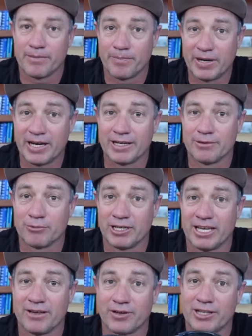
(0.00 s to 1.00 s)
But we
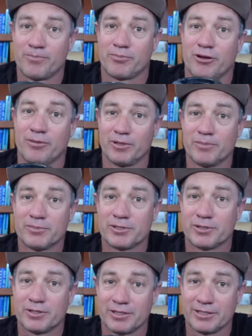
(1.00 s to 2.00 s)
have other problems.